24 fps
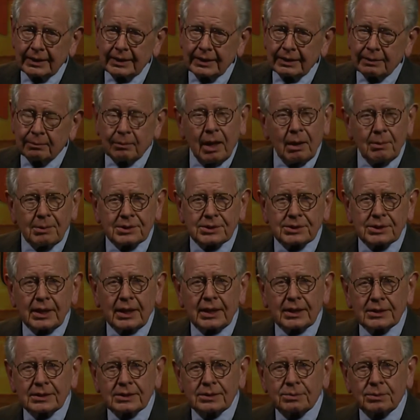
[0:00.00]
Mama
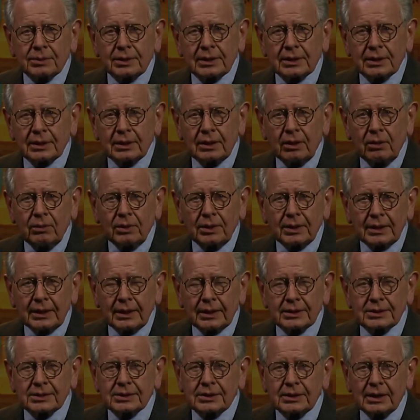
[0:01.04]
says when the going
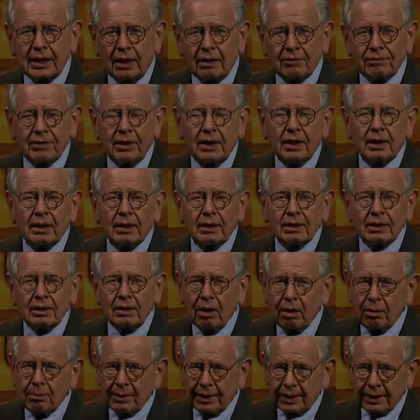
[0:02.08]
gets tough,
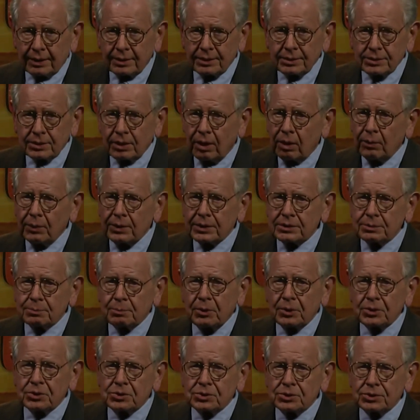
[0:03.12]
lawmakers always
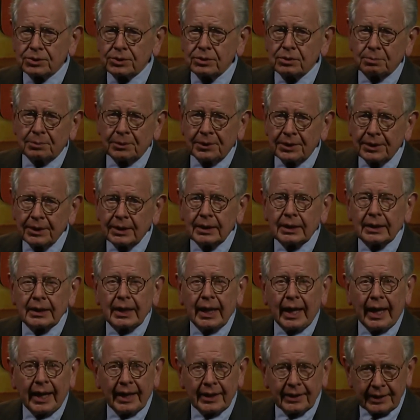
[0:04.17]
push stupid,
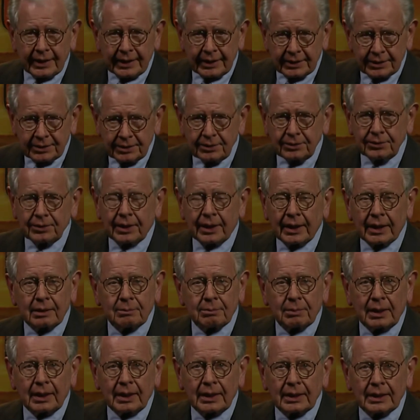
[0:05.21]
and they do that
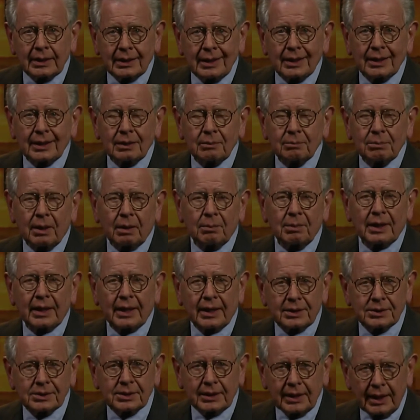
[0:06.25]
by cutting public
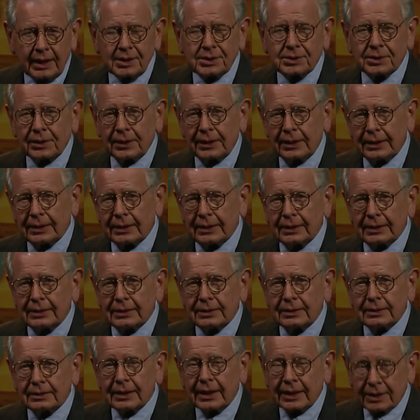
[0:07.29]
education.
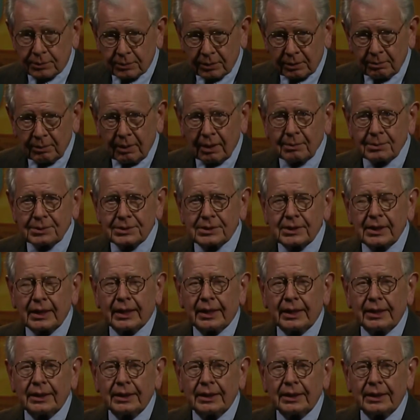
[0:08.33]
That's what Mama said.